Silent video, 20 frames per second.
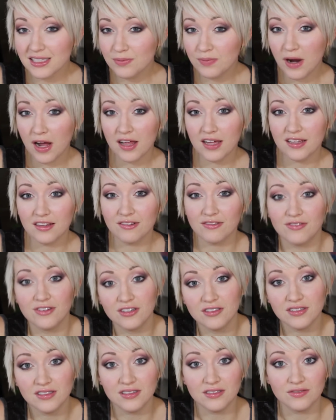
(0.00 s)
probably the
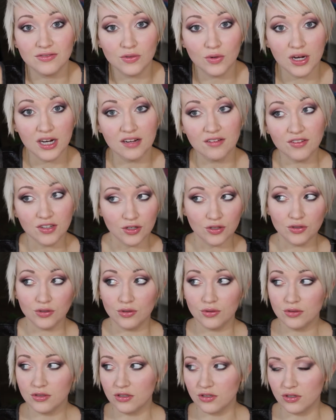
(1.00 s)
first of quite a
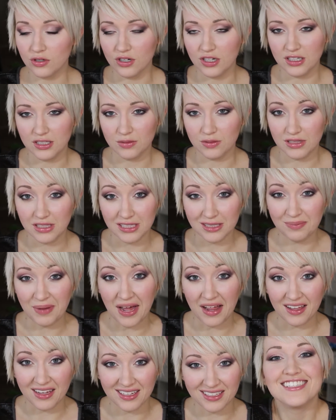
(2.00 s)
few tutorials with this
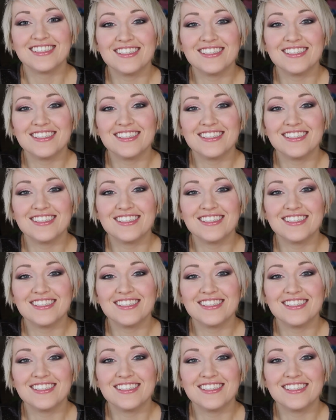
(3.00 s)
palette.